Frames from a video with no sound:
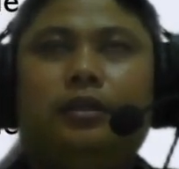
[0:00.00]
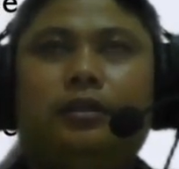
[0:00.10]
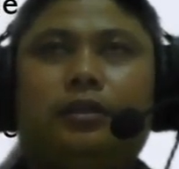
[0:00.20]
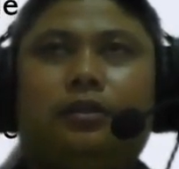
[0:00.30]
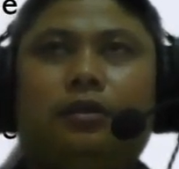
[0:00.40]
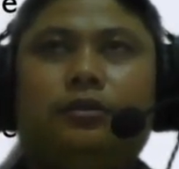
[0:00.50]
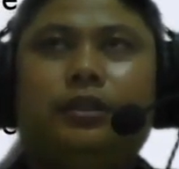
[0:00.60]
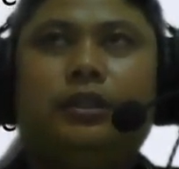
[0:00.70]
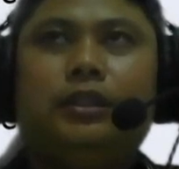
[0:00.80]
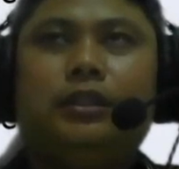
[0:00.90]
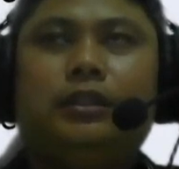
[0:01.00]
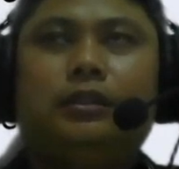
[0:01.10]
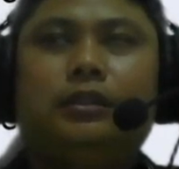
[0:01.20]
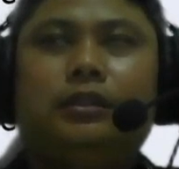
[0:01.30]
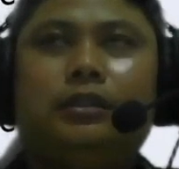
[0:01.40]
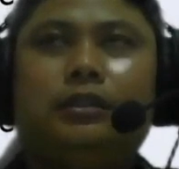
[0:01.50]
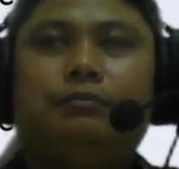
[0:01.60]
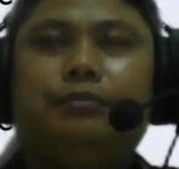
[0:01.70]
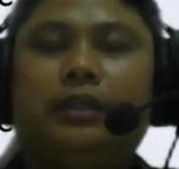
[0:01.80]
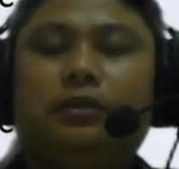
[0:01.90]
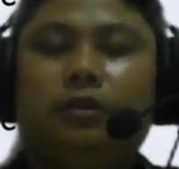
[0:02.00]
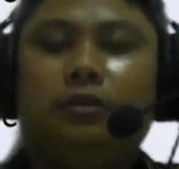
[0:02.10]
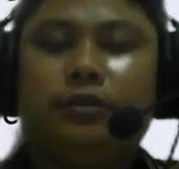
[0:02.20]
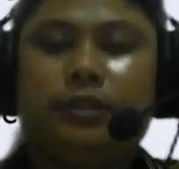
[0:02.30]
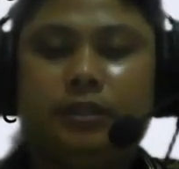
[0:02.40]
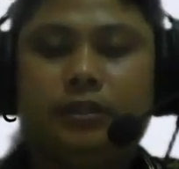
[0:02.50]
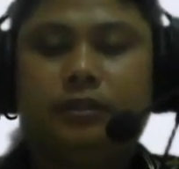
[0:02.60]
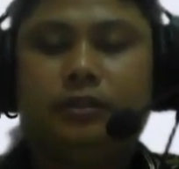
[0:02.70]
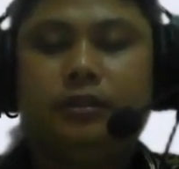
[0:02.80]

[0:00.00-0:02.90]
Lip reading: the conclusion is bad conclusion.